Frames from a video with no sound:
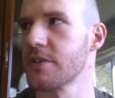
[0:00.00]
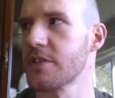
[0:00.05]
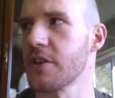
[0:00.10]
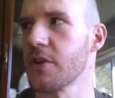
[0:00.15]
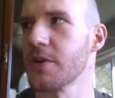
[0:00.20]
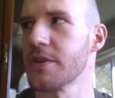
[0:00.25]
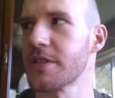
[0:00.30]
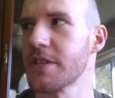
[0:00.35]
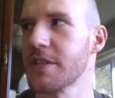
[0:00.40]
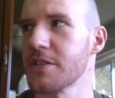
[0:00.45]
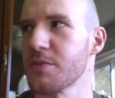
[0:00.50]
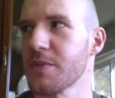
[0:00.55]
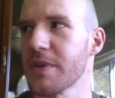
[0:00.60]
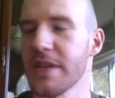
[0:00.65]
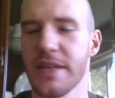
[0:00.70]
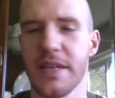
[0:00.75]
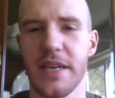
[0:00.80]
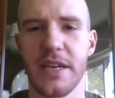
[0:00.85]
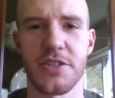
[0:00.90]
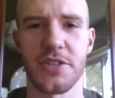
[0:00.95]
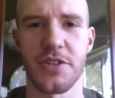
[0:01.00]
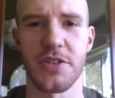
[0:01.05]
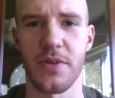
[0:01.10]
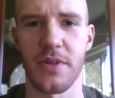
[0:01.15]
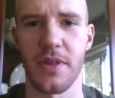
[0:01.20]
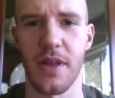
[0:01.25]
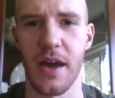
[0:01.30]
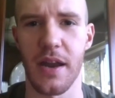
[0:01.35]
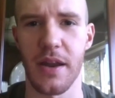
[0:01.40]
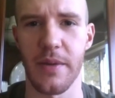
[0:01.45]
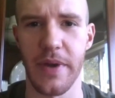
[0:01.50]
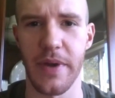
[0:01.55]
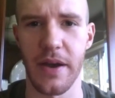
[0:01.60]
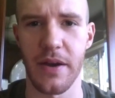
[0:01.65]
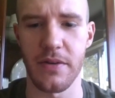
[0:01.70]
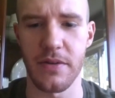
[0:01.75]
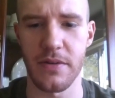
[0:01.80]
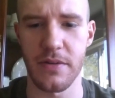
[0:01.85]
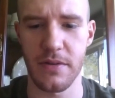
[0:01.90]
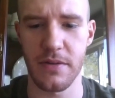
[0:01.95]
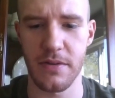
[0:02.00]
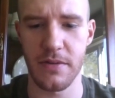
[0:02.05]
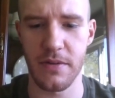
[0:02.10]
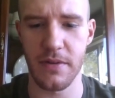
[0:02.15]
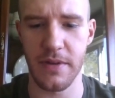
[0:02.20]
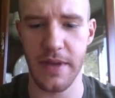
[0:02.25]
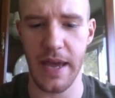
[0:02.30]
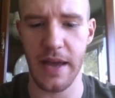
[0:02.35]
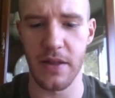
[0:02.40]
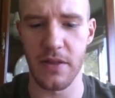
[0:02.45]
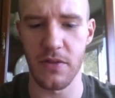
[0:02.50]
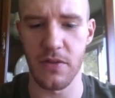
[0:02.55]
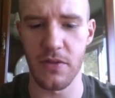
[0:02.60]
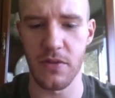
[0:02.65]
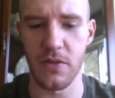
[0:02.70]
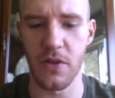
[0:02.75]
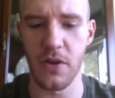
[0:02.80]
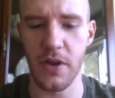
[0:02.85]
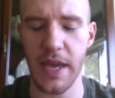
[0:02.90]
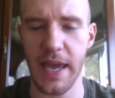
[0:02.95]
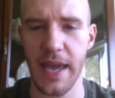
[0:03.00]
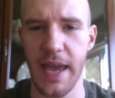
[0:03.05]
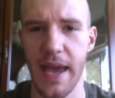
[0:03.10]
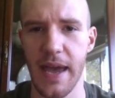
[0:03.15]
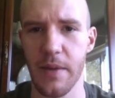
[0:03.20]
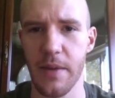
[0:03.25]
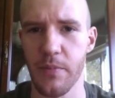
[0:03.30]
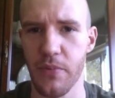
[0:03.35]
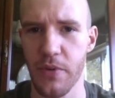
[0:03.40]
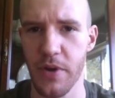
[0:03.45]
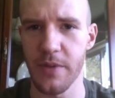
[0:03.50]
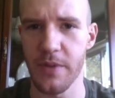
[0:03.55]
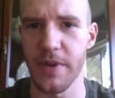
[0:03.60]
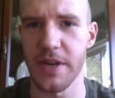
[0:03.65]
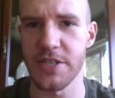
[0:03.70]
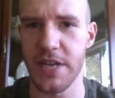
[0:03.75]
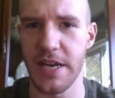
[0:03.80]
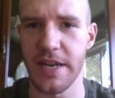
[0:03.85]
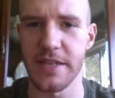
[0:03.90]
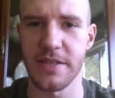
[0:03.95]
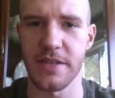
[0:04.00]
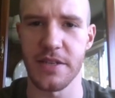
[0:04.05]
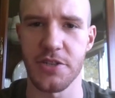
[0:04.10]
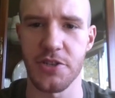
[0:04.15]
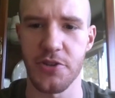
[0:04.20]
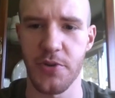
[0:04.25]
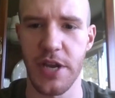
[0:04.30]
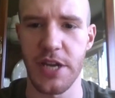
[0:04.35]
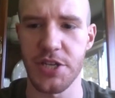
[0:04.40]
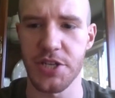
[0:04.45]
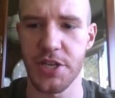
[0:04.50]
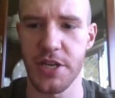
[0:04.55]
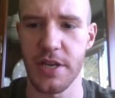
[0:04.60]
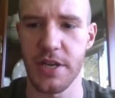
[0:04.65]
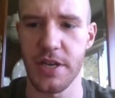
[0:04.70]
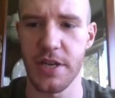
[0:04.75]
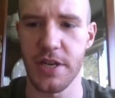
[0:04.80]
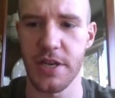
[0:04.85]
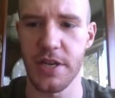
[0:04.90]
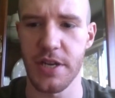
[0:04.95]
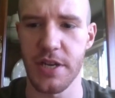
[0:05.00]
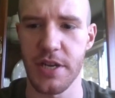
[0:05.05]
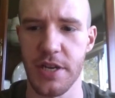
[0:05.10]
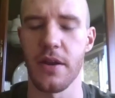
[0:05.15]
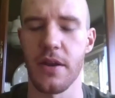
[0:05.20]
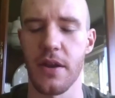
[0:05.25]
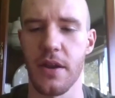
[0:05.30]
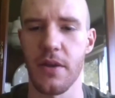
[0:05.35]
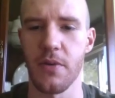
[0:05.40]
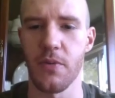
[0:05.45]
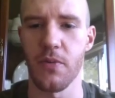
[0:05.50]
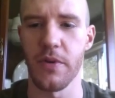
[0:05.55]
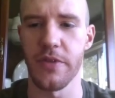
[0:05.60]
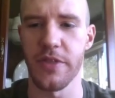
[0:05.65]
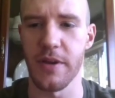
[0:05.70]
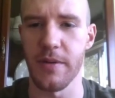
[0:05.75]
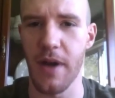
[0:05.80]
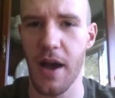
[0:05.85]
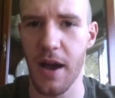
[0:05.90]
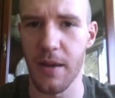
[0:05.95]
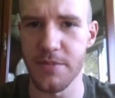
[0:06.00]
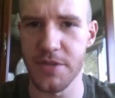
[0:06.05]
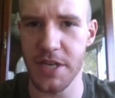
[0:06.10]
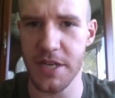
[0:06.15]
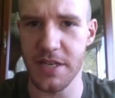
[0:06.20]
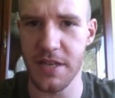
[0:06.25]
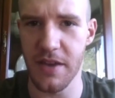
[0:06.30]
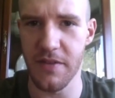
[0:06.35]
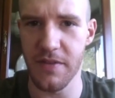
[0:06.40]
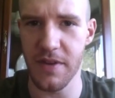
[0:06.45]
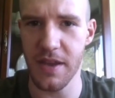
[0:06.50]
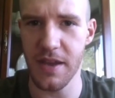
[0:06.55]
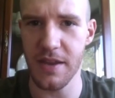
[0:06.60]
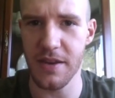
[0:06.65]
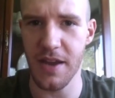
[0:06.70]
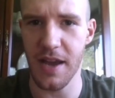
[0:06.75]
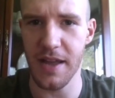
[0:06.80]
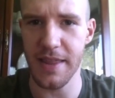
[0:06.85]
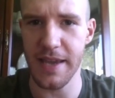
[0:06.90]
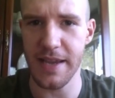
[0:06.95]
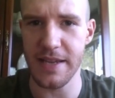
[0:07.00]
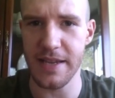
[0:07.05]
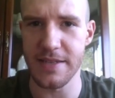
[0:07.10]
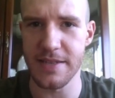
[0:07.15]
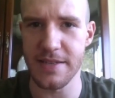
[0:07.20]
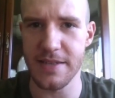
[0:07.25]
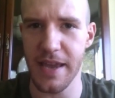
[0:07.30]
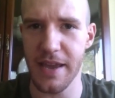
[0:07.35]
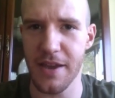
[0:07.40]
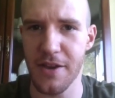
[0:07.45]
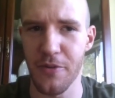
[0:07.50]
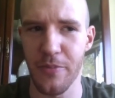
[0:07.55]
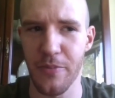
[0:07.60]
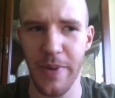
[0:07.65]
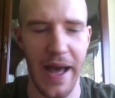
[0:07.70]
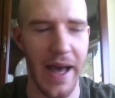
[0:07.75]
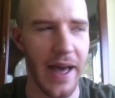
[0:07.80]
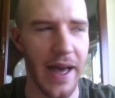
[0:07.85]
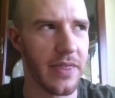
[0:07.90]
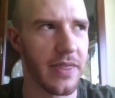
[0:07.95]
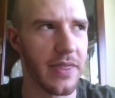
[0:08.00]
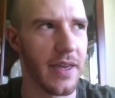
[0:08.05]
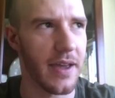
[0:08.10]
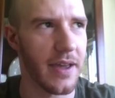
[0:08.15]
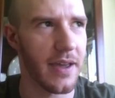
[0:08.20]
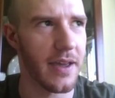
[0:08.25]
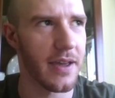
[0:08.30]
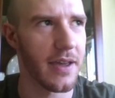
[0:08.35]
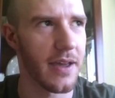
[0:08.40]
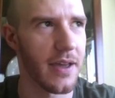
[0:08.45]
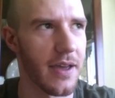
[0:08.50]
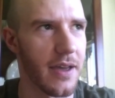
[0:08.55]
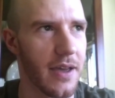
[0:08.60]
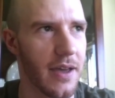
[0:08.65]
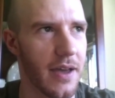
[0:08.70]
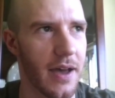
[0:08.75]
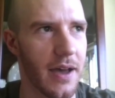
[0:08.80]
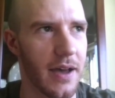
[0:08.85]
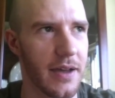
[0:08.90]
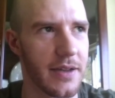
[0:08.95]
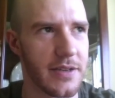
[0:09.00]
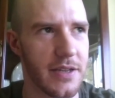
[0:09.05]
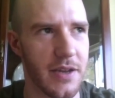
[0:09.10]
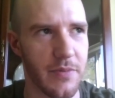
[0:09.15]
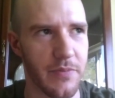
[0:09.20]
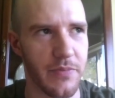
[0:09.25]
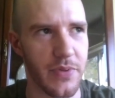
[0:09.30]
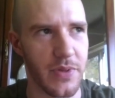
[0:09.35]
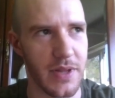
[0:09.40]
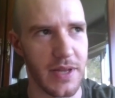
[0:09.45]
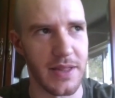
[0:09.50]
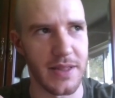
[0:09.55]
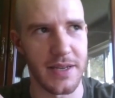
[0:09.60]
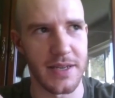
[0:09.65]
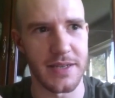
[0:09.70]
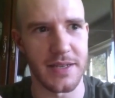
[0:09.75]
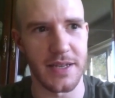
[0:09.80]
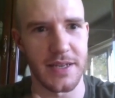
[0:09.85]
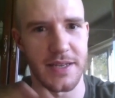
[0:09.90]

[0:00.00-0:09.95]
stoicism can teach you a lot about, looking at pretty much any situation with an objectivity, not like a psychopathic, completely